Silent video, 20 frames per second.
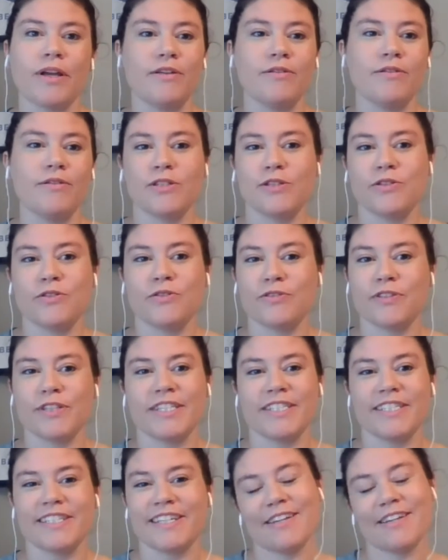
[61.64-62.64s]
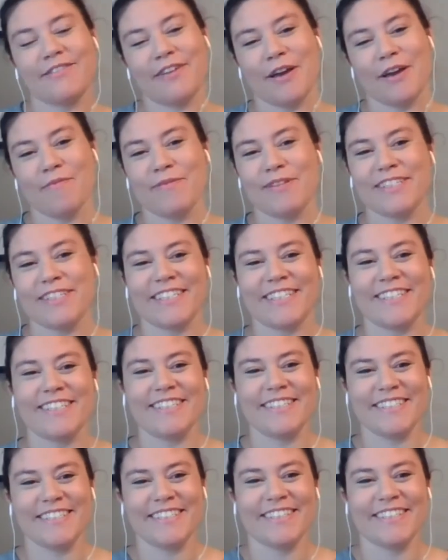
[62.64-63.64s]
what you do for the City of
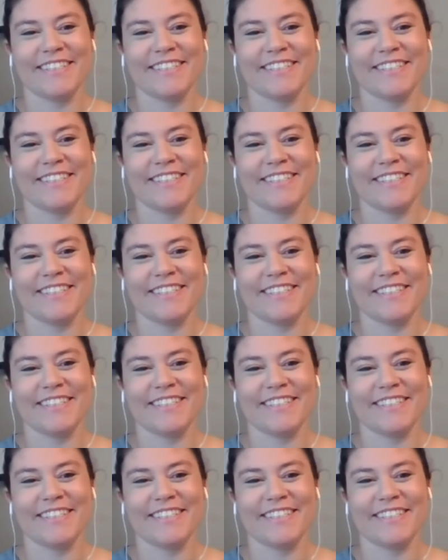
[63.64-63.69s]
Hamilton.